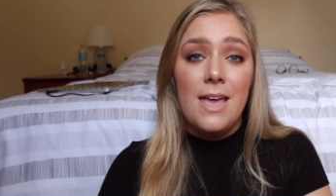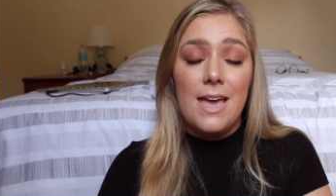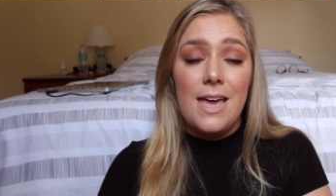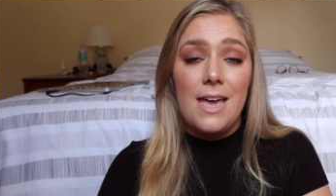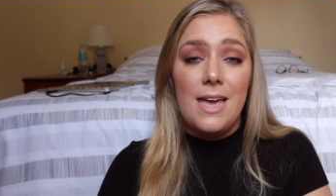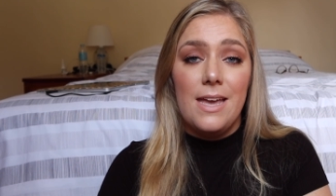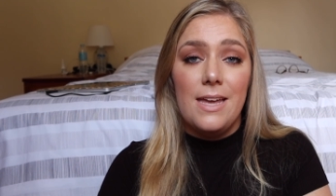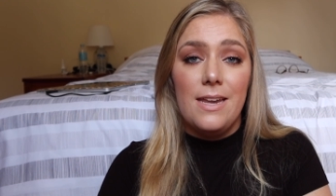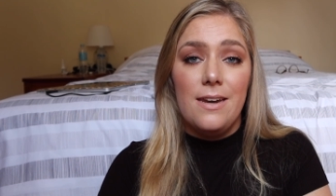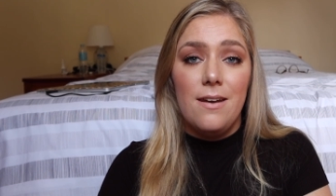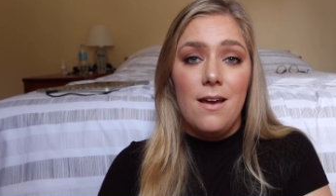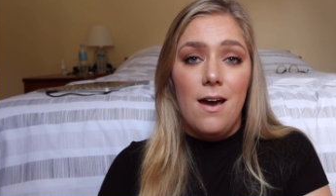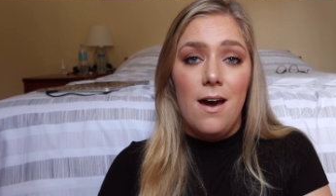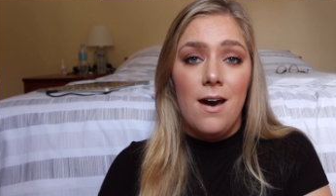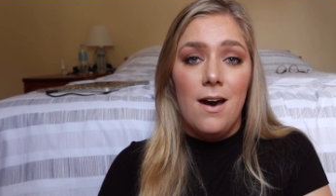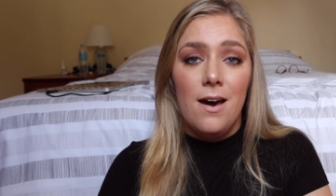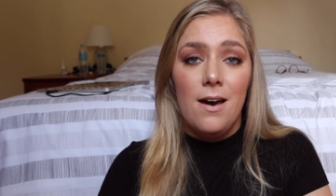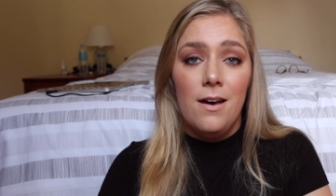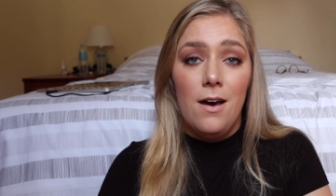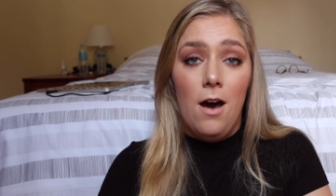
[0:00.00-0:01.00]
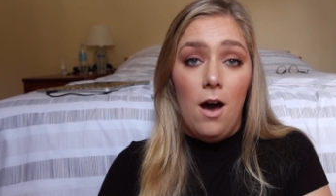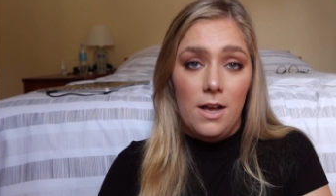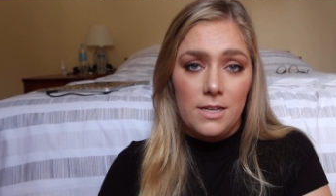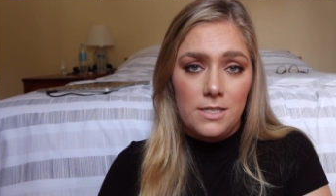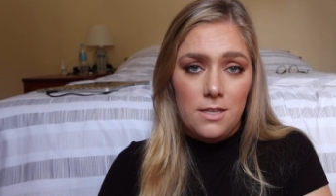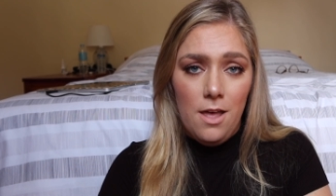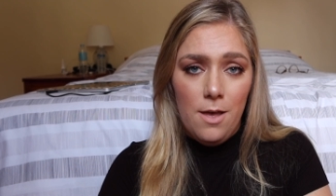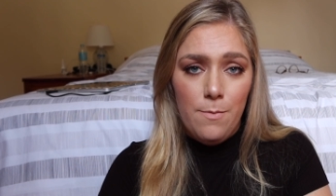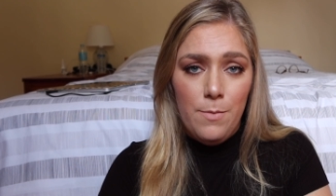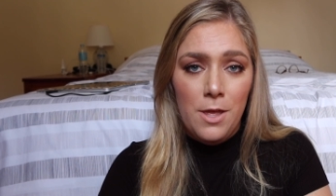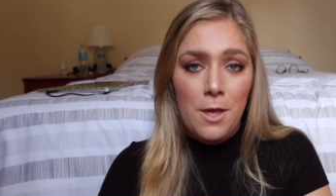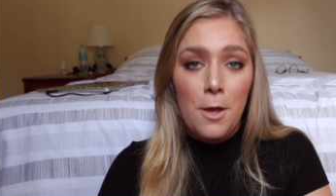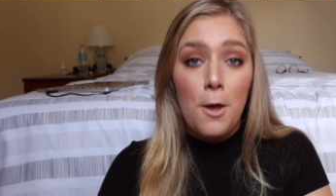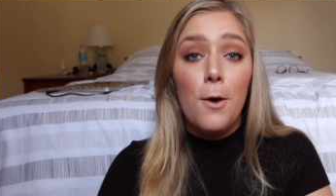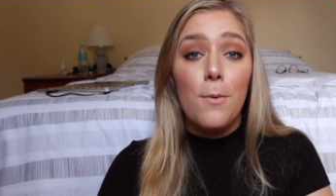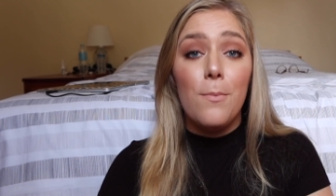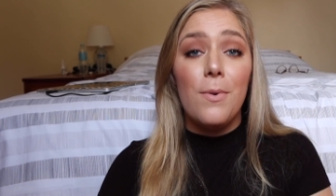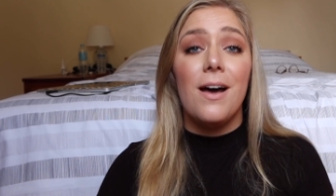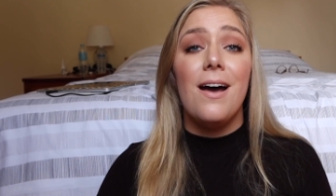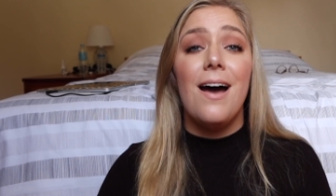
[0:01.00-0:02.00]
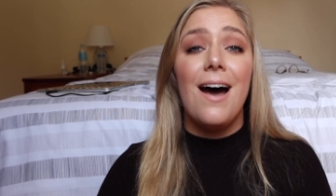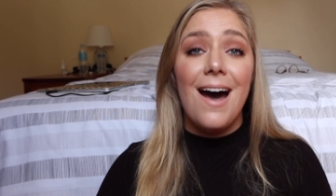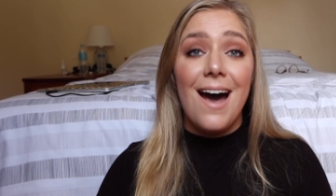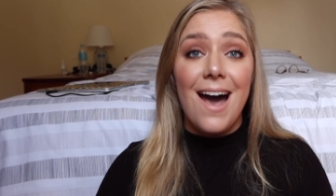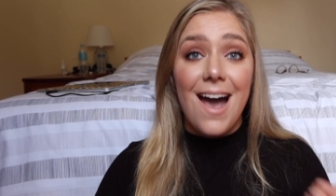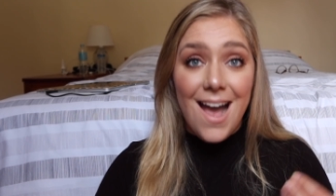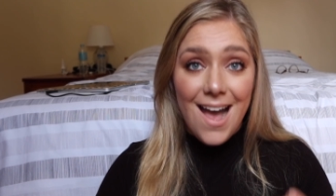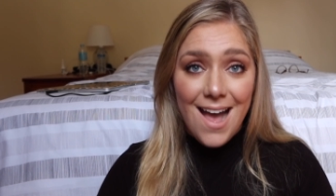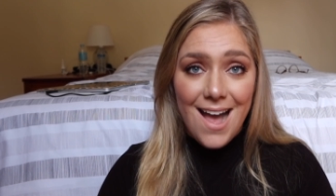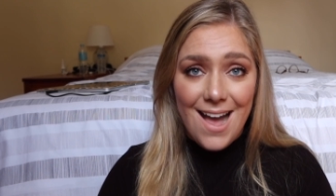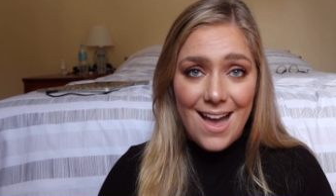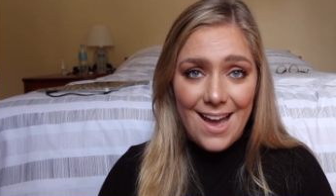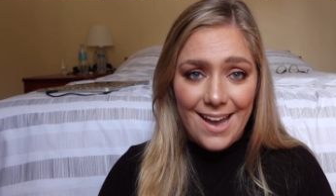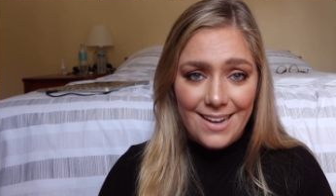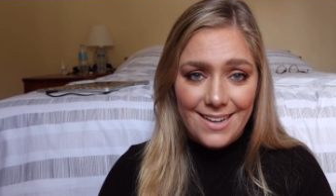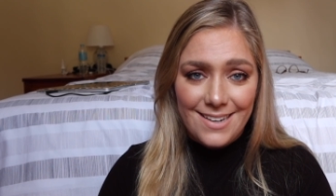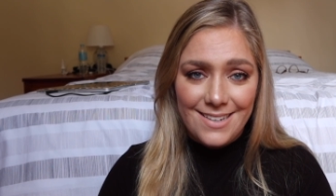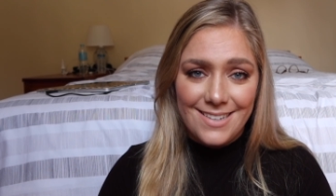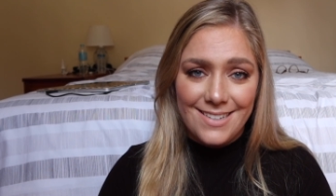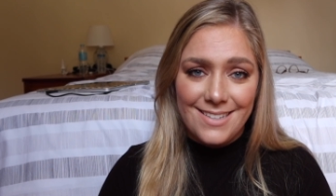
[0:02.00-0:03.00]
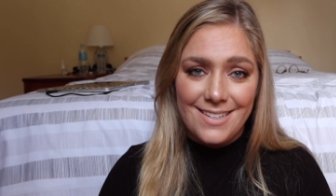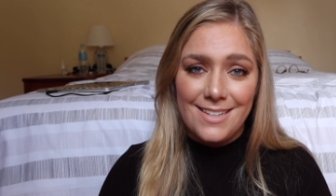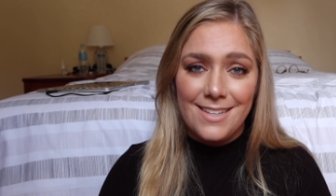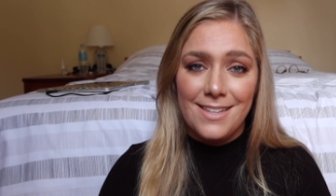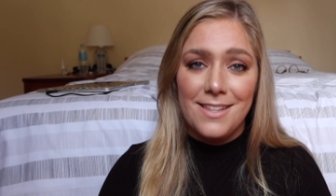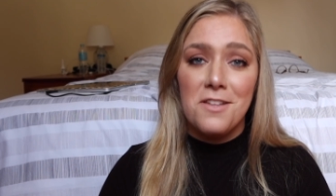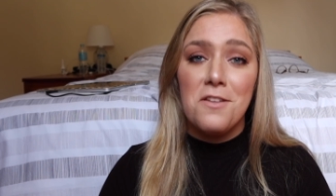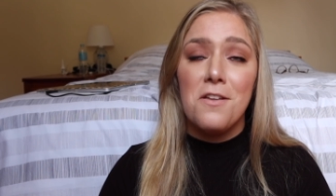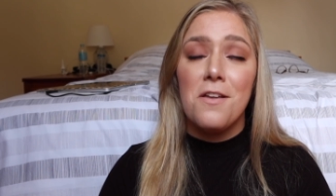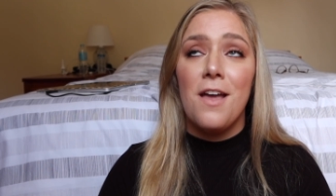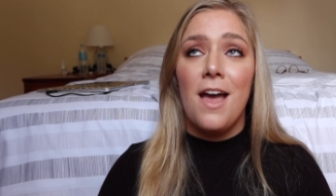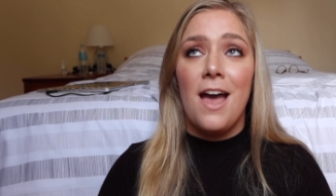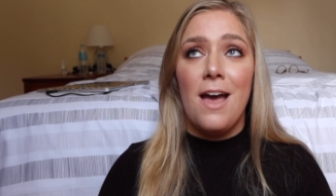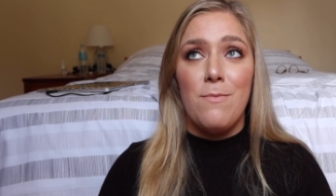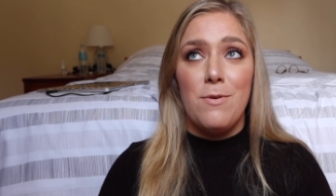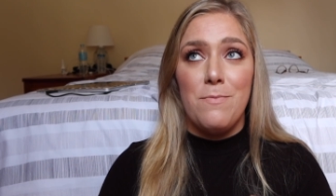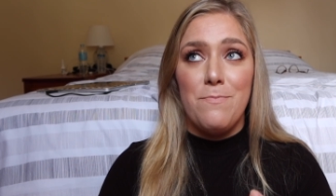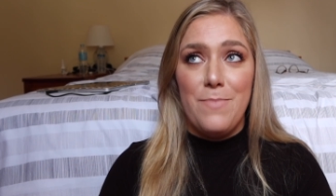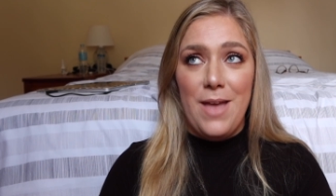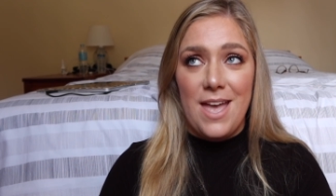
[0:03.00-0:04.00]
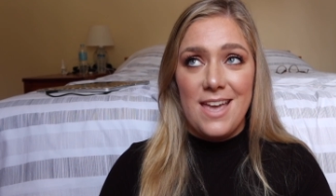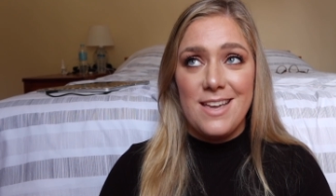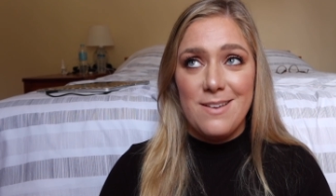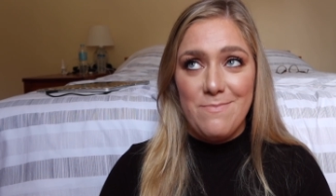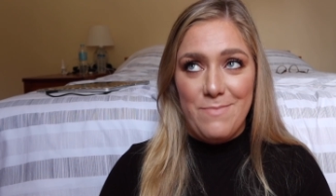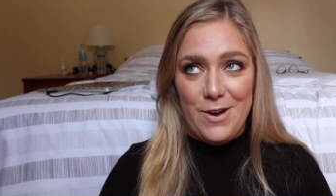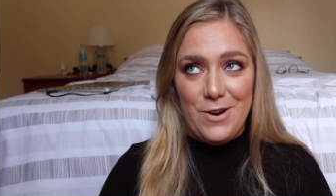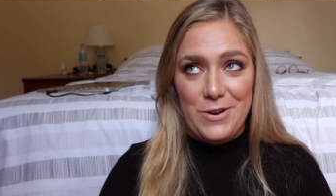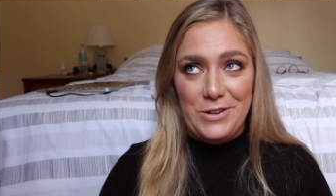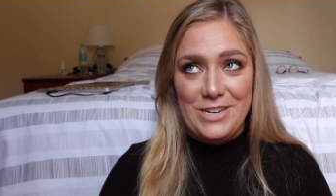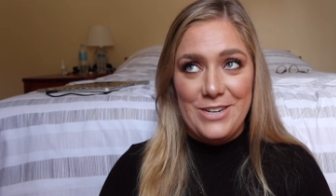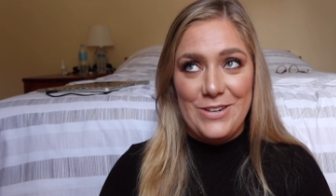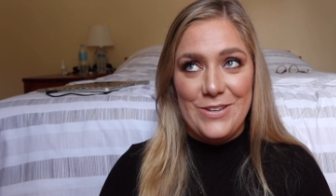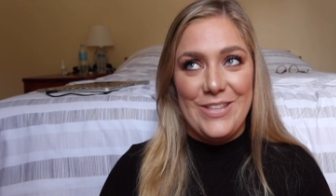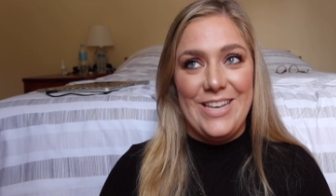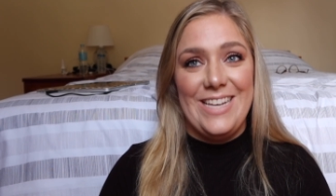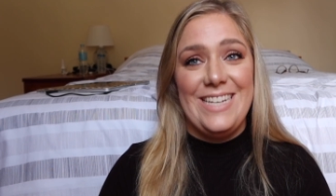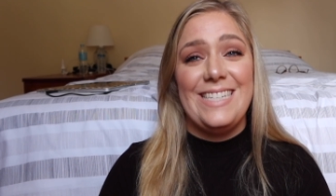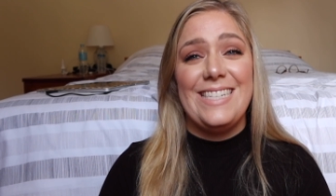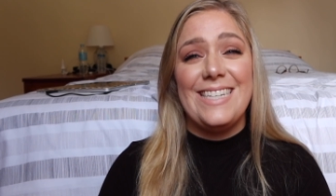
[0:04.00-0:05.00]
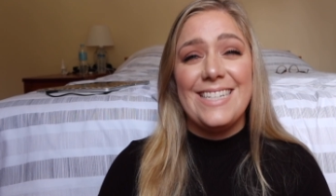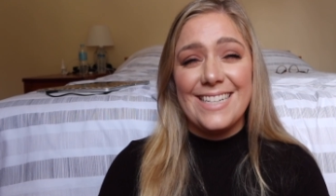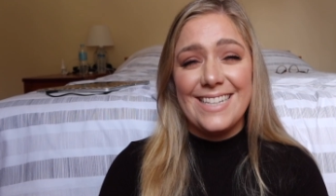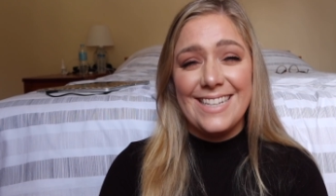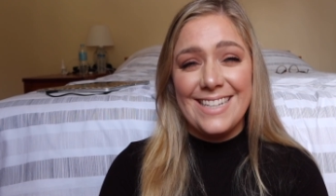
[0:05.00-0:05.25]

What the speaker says: in Oslab. But I have been begging Beau to do this